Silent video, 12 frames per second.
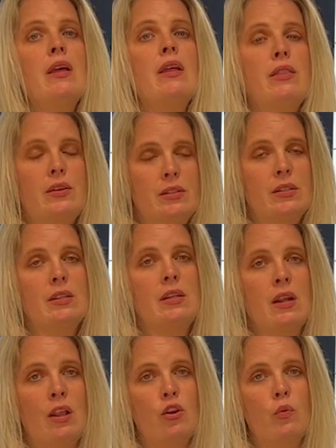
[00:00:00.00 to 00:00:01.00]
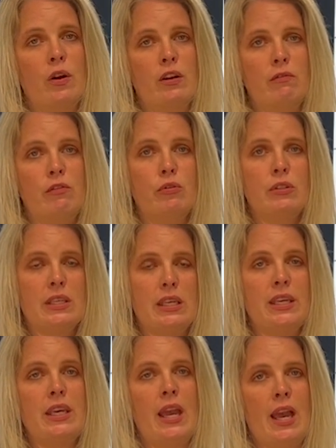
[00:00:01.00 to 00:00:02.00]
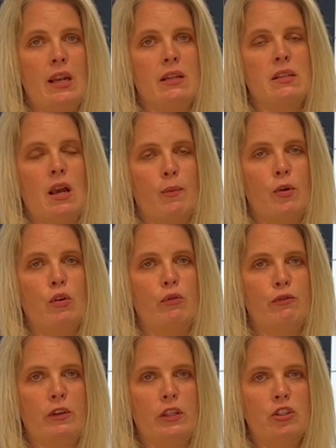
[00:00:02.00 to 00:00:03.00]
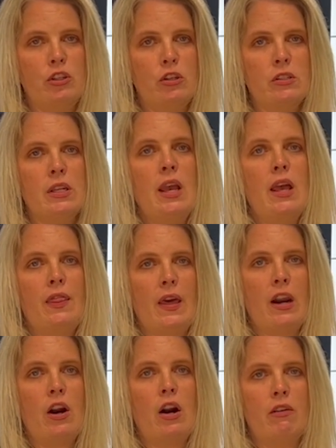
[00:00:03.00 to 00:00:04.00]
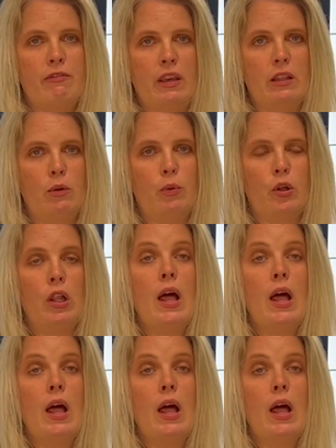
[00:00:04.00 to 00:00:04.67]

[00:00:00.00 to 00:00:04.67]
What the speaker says: This is another one of those key anatomical features that are available